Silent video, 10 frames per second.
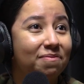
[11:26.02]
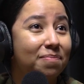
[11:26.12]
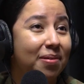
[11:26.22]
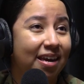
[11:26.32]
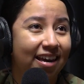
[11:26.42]

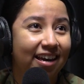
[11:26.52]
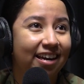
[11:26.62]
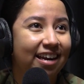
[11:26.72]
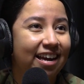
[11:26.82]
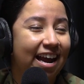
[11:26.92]

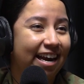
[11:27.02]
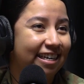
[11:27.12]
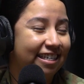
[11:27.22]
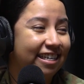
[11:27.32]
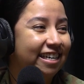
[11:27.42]
being
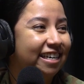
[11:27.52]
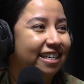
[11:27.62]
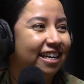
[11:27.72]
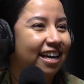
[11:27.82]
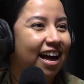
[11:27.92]

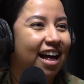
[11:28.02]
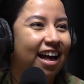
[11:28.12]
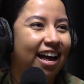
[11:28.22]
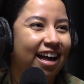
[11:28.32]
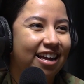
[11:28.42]
18
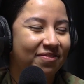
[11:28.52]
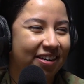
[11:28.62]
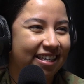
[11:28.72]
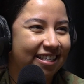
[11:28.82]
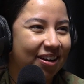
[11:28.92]
in
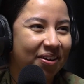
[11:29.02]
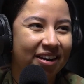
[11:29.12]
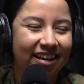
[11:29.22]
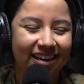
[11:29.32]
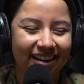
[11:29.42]

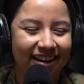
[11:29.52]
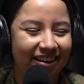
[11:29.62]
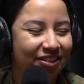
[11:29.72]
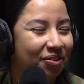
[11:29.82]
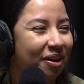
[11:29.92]
Minnesota,
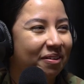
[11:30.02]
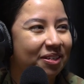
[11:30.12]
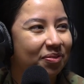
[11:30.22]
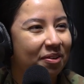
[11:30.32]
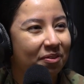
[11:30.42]
2
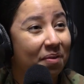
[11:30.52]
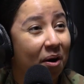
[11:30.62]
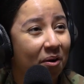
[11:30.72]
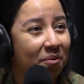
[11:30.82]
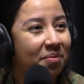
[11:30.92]
hours away from
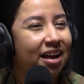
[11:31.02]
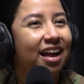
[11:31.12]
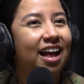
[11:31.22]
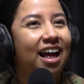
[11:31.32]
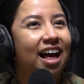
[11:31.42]
home,
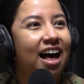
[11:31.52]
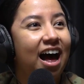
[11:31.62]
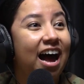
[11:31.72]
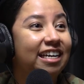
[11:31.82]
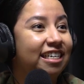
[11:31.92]

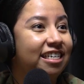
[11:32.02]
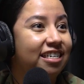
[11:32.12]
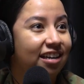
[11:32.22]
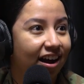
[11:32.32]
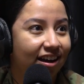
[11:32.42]
I did
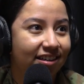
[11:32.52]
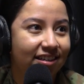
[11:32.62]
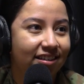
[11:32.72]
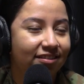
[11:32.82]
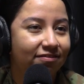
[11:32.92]

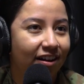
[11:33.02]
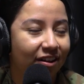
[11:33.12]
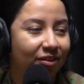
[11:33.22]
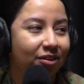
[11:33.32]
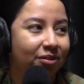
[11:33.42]
not
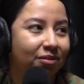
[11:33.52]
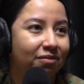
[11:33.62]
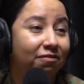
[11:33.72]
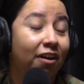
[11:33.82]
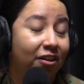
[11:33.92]
follow
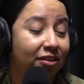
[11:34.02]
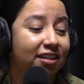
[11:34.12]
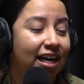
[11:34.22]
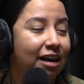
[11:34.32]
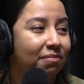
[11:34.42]
the
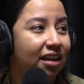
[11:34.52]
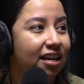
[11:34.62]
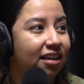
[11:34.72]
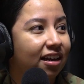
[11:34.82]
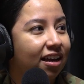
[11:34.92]

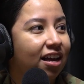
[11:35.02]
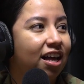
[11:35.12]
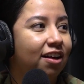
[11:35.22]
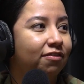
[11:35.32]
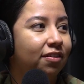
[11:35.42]
timeline
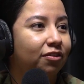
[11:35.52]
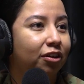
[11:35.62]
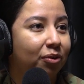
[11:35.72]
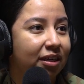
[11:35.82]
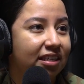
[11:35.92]
of
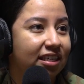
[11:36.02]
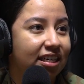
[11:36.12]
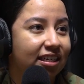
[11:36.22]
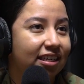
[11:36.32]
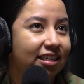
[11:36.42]

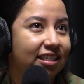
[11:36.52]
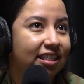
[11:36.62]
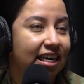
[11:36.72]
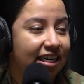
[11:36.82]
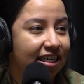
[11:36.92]
requesting
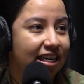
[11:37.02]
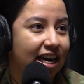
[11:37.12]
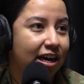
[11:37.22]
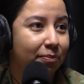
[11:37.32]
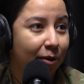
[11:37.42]
state
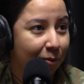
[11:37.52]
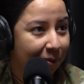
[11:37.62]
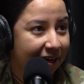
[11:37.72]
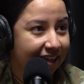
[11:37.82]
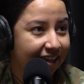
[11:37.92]
TA
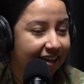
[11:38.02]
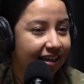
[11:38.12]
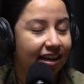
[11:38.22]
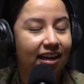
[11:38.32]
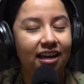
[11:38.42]

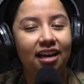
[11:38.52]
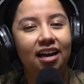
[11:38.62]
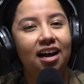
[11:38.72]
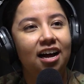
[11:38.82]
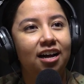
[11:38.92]
appropriately.
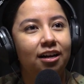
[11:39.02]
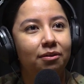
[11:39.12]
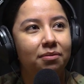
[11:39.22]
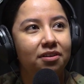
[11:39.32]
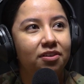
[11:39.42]

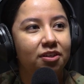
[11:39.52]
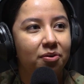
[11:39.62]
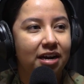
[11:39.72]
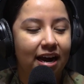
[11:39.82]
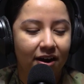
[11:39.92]
So
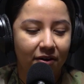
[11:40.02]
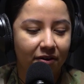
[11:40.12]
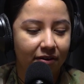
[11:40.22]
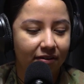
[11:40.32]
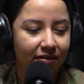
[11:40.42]
now,